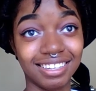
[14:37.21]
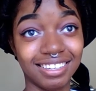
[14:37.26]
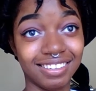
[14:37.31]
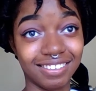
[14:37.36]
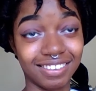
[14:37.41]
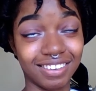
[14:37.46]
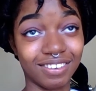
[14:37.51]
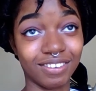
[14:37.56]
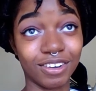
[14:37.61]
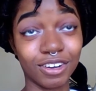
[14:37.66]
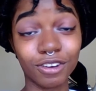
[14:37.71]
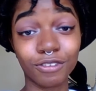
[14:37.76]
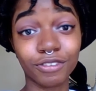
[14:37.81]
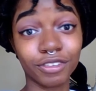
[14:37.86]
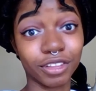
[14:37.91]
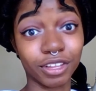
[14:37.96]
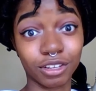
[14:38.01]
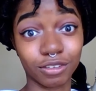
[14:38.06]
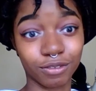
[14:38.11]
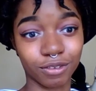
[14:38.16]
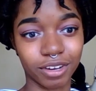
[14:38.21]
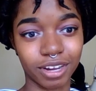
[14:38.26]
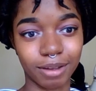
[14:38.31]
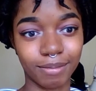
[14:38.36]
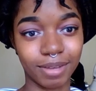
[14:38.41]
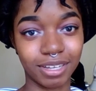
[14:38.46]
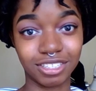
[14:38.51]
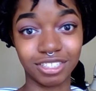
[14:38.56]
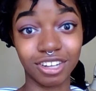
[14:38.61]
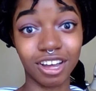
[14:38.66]
you know, her feelings for
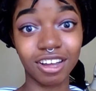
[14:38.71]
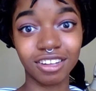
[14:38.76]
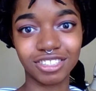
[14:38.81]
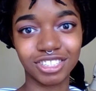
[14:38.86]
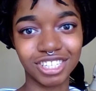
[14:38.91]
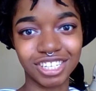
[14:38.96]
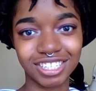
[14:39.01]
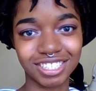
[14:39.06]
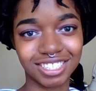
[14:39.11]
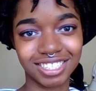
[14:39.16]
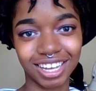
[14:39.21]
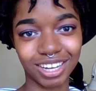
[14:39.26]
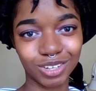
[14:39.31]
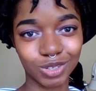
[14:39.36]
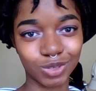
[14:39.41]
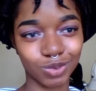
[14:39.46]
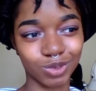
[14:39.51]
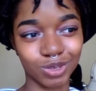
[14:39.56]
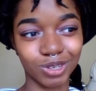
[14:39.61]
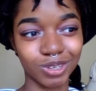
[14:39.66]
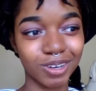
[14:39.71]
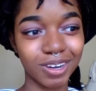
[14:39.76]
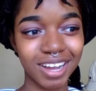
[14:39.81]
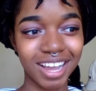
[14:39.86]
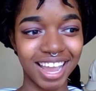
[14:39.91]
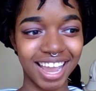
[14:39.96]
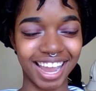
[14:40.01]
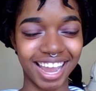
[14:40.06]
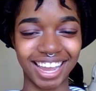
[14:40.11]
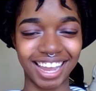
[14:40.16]
him. It's not just sexual.
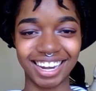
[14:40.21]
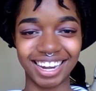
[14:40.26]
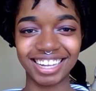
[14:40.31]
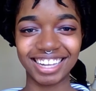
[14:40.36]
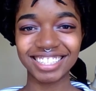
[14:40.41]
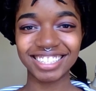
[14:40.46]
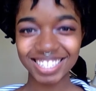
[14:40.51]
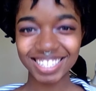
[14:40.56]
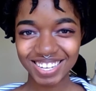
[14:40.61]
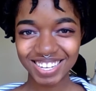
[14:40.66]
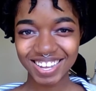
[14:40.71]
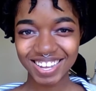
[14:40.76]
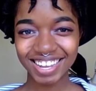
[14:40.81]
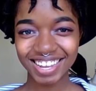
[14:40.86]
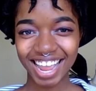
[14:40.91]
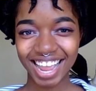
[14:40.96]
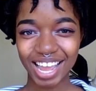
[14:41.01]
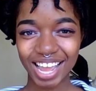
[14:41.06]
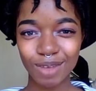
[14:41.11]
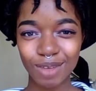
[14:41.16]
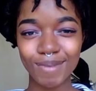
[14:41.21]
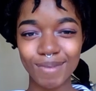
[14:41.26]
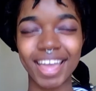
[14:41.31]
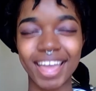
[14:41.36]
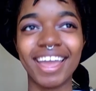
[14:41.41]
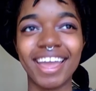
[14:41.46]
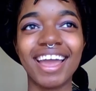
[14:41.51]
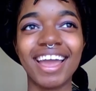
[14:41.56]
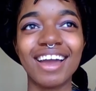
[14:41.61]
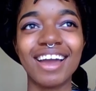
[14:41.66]
And it's such a good
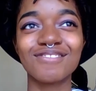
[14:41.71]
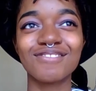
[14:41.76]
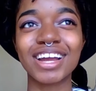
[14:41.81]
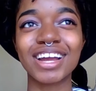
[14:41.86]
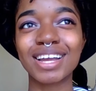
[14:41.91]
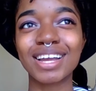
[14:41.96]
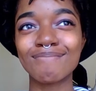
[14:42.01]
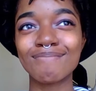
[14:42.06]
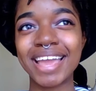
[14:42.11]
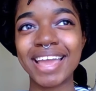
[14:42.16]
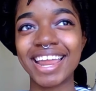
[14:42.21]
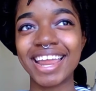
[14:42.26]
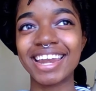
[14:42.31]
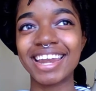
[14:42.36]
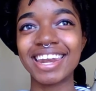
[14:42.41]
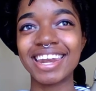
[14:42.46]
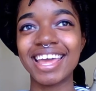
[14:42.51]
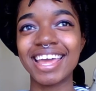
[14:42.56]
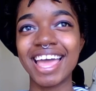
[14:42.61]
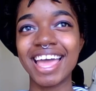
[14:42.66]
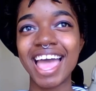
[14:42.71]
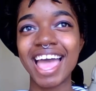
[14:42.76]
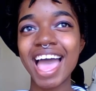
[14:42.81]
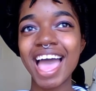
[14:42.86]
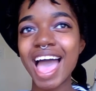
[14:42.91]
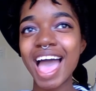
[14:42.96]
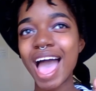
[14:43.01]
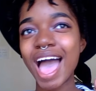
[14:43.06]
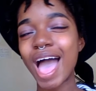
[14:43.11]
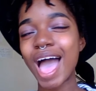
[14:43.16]
anime. Recommend
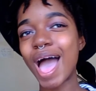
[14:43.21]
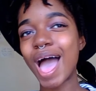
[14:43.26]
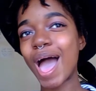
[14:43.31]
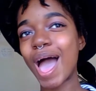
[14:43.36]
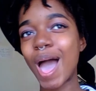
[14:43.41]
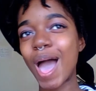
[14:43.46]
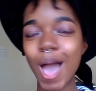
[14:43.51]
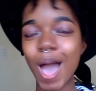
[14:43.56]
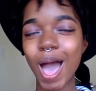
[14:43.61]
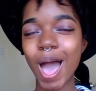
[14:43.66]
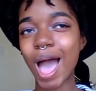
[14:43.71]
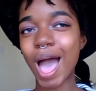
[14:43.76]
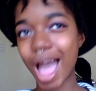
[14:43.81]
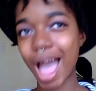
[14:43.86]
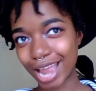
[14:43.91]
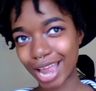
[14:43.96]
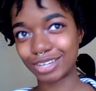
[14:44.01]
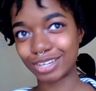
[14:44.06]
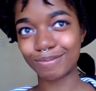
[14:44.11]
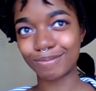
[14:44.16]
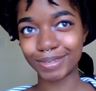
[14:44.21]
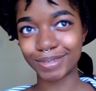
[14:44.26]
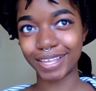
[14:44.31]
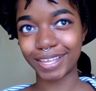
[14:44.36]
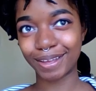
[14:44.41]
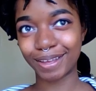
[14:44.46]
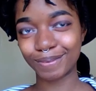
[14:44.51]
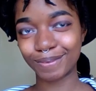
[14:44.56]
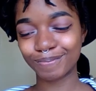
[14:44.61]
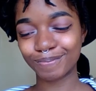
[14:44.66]
100%.
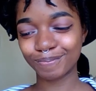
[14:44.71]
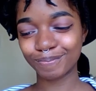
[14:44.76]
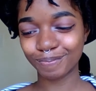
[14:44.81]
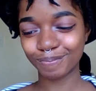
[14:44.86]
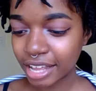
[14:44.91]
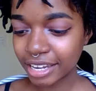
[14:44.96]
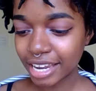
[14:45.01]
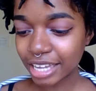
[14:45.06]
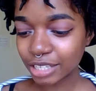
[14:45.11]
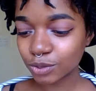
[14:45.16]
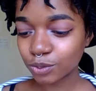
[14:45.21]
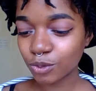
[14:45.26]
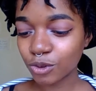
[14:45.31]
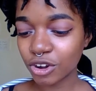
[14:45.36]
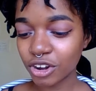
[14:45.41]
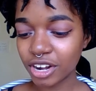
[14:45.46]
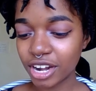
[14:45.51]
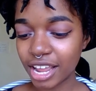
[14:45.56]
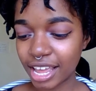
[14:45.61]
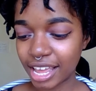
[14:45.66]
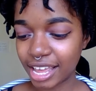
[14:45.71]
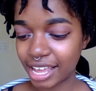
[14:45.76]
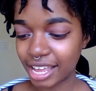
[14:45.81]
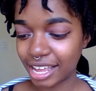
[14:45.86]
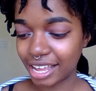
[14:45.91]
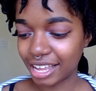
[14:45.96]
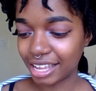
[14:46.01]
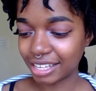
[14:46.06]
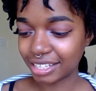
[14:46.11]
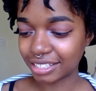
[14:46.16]
Next one
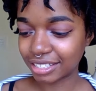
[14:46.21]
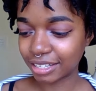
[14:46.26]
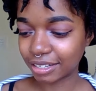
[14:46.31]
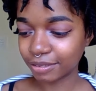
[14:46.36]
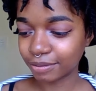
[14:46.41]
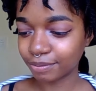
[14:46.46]
is